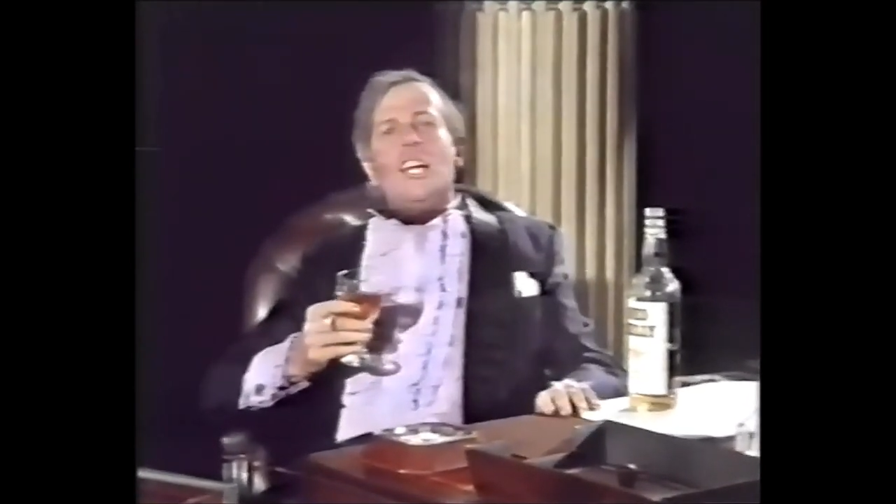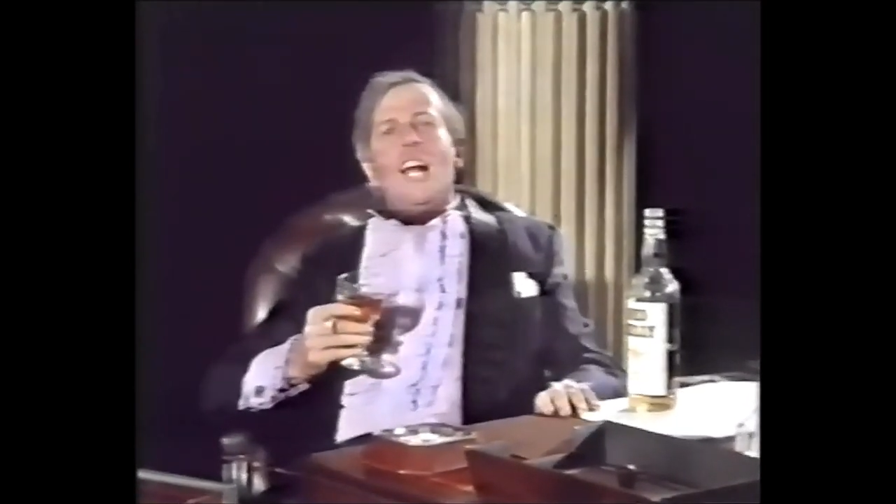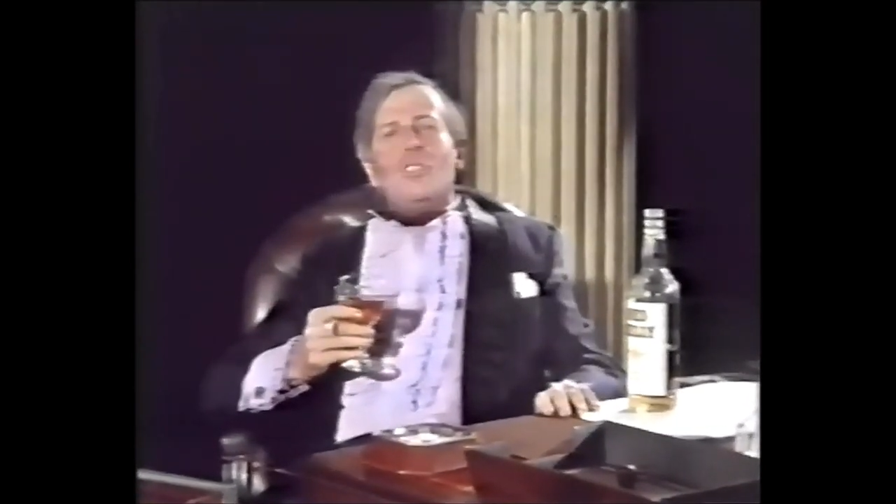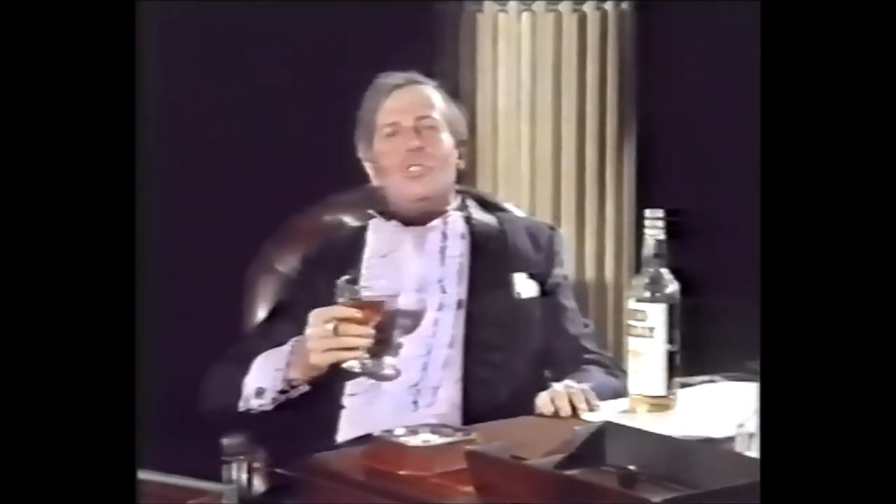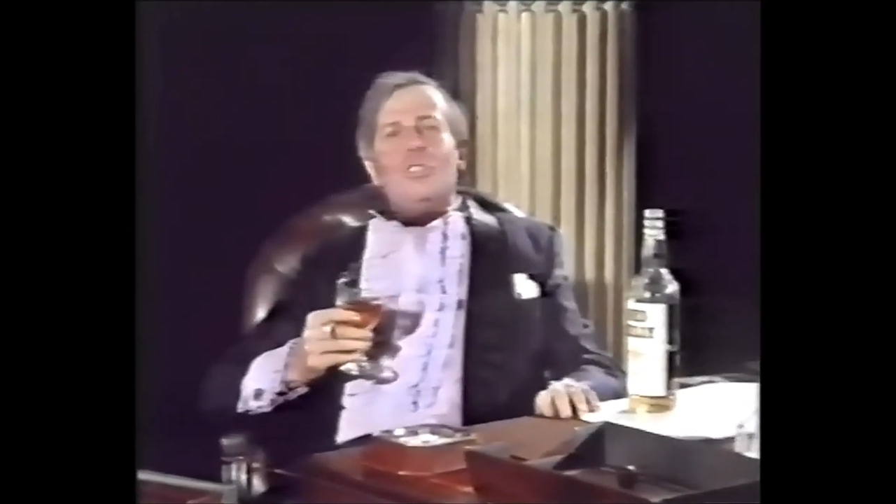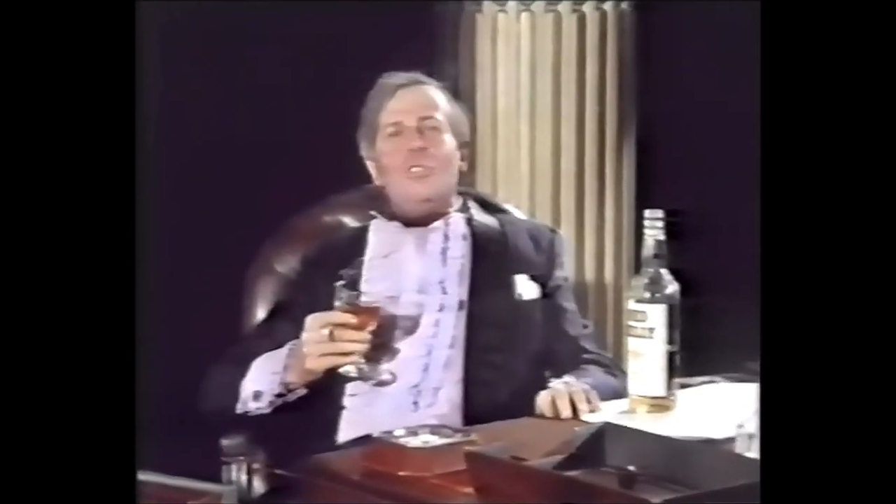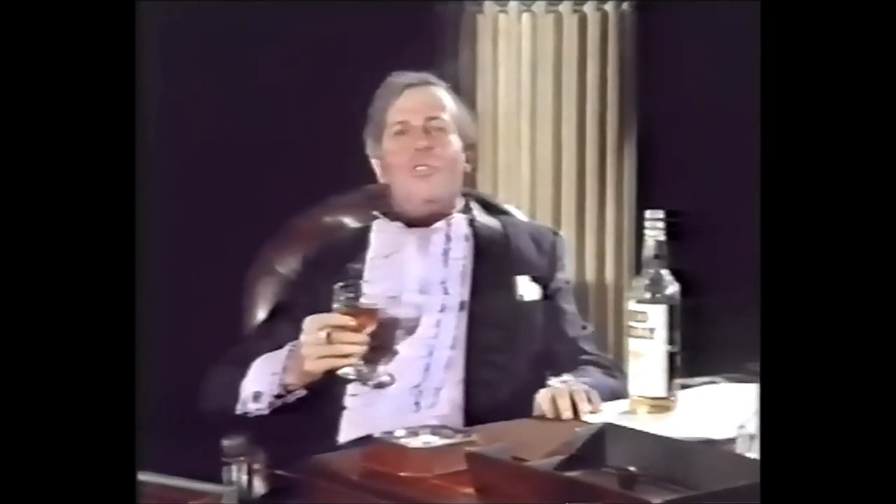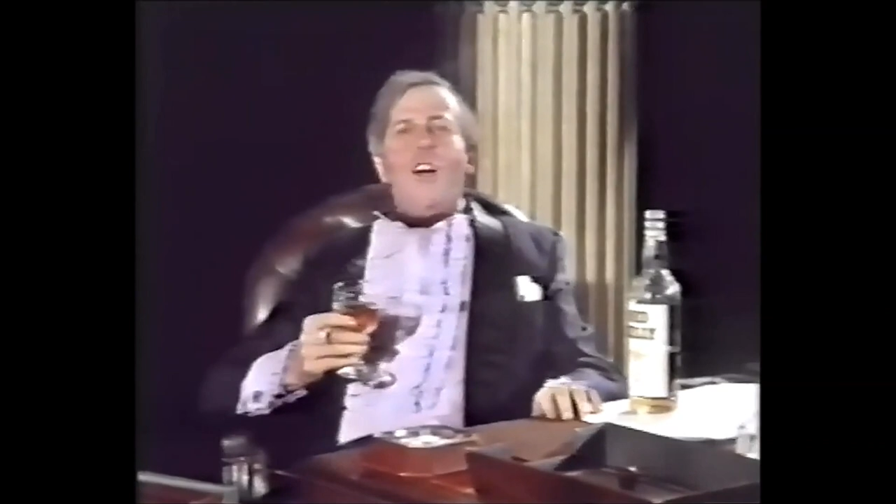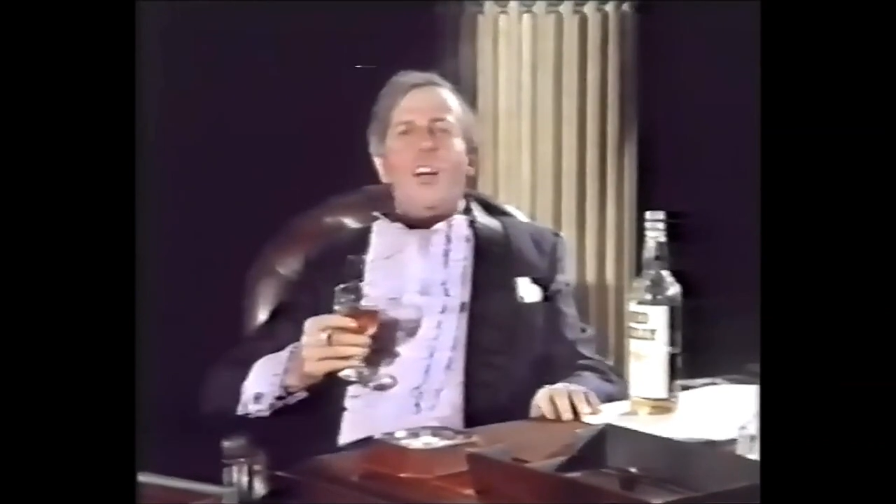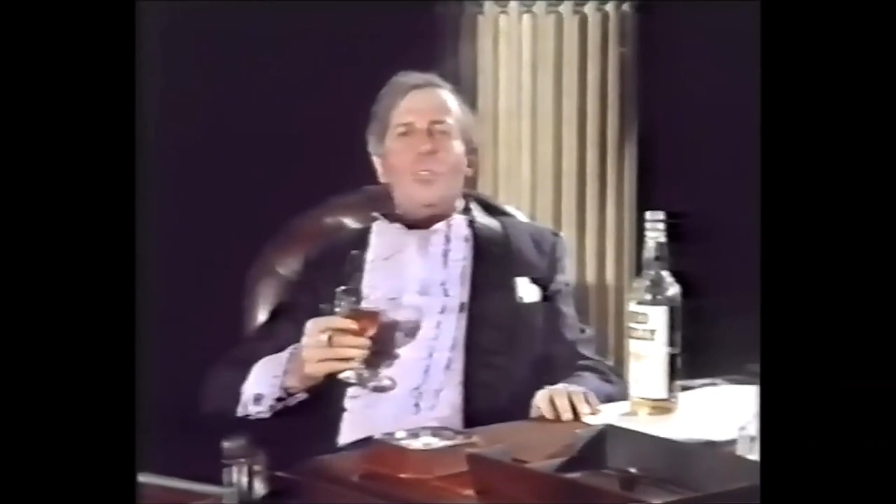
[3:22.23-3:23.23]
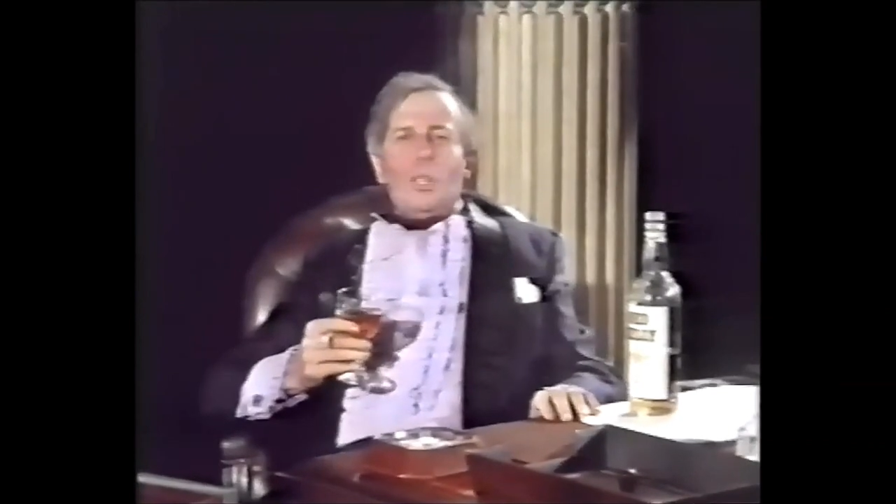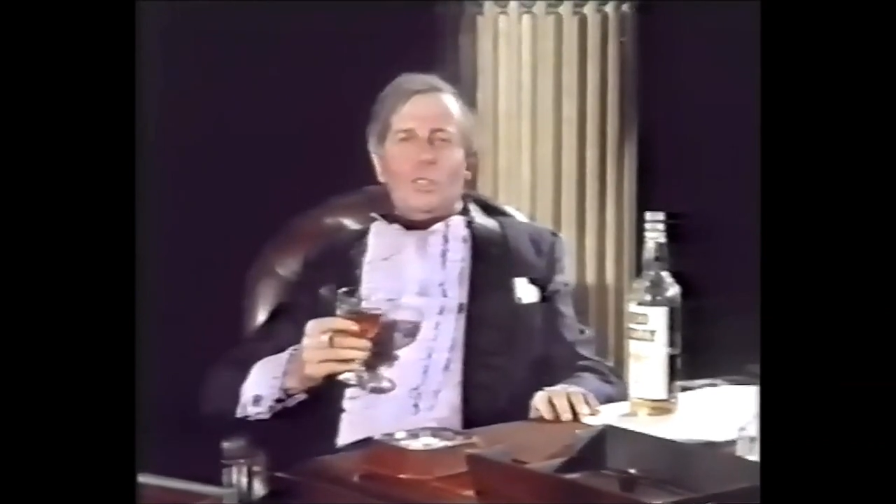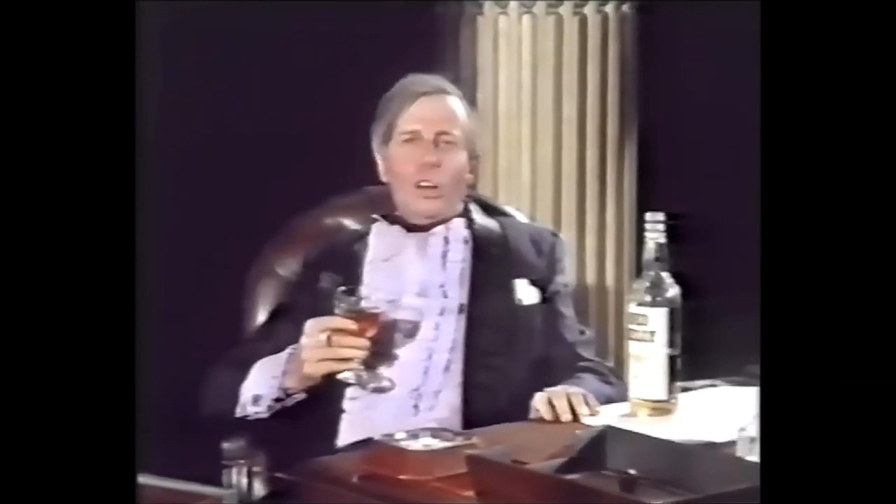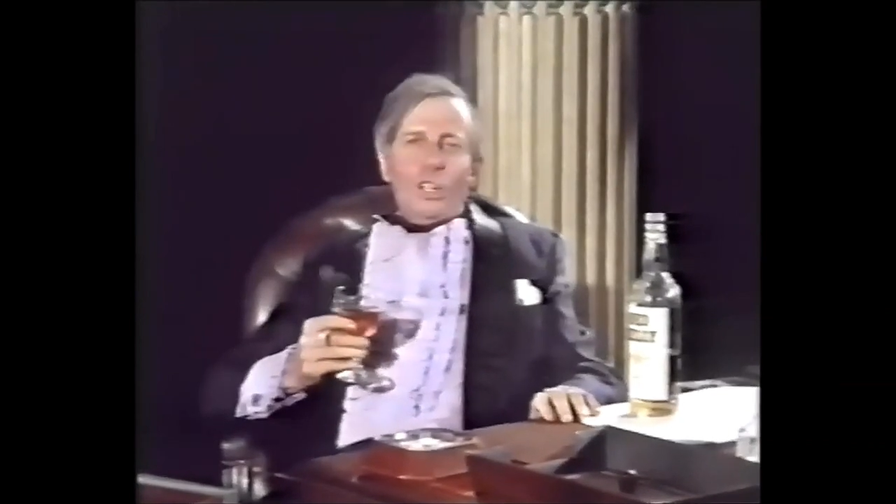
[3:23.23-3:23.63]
cultural environment,